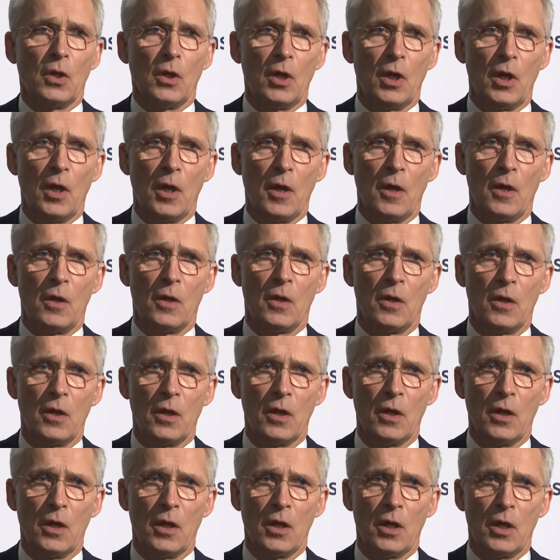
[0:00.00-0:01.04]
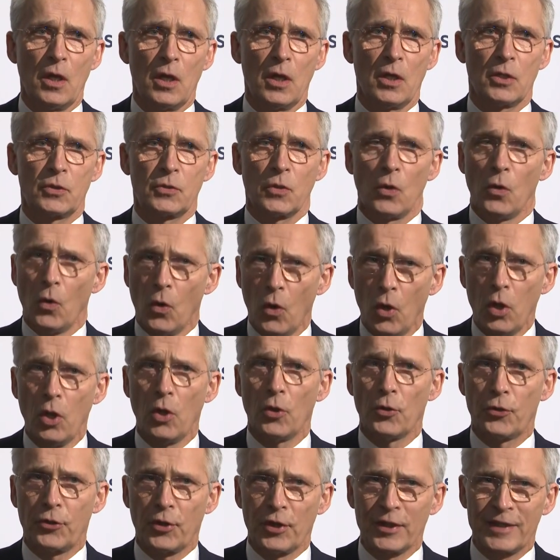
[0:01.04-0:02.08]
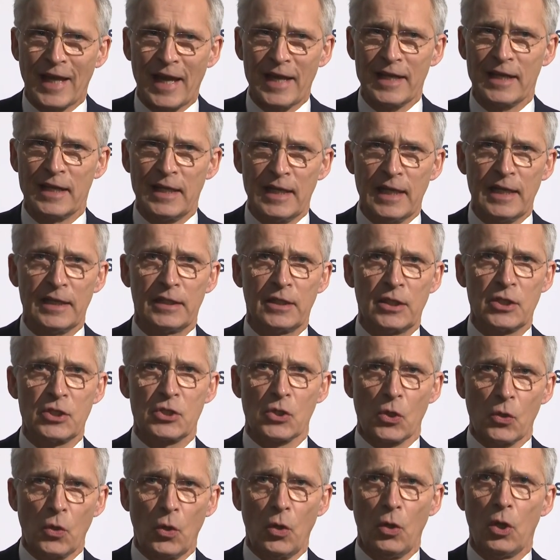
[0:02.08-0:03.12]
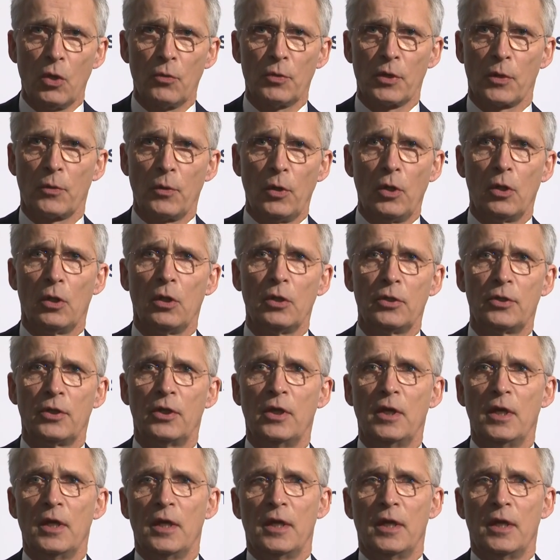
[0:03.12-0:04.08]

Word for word: all authoritarian leaders all over the world